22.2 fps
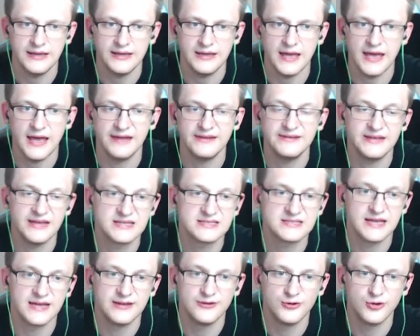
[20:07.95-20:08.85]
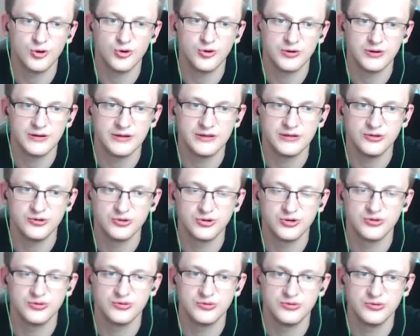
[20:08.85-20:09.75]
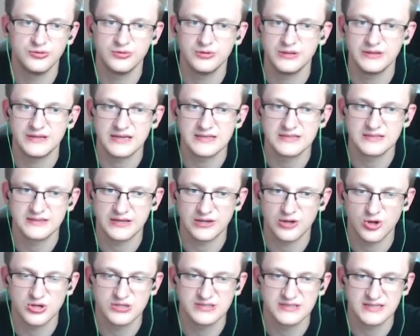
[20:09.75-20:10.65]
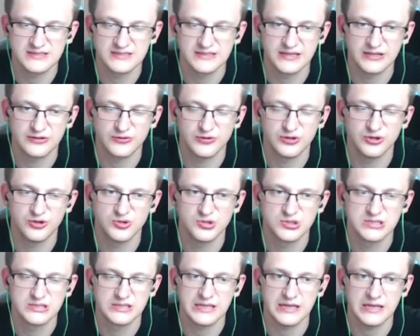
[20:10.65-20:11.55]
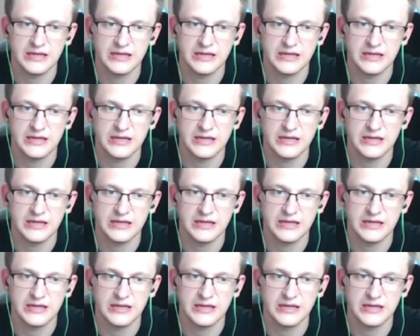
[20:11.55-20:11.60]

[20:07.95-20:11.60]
and yes, I know you it does the cost doesn't get reduced